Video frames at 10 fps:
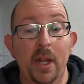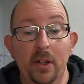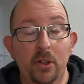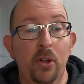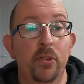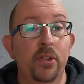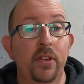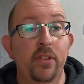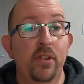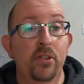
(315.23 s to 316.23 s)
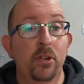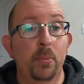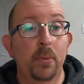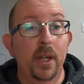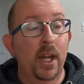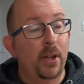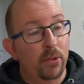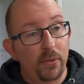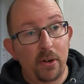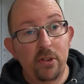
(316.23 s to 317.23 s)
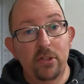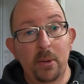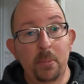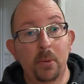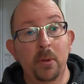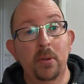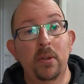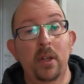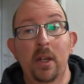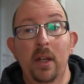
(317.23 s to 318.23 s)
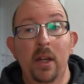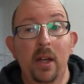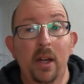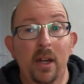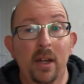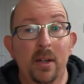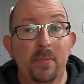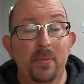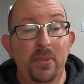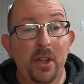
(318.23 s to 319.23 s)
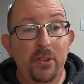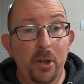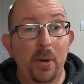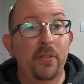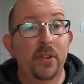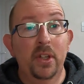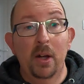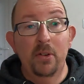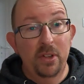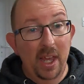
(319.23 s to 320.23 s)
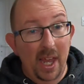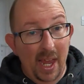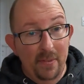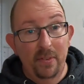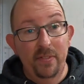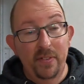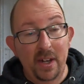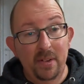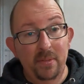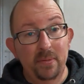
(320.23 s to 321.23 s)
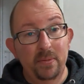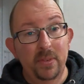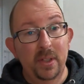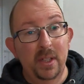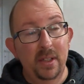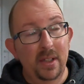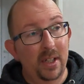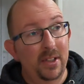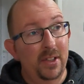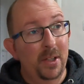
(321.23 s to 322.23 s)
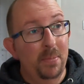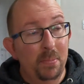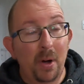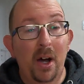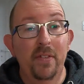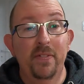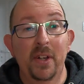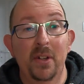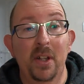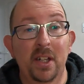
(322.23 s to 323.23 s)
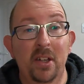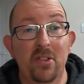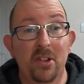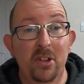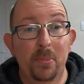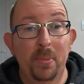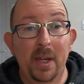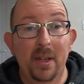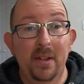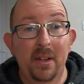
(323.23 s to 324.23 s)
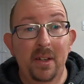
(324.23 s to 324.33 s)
that and contacting this company, and it was very simple. They do have to go into everything. It might feel like it's a little bit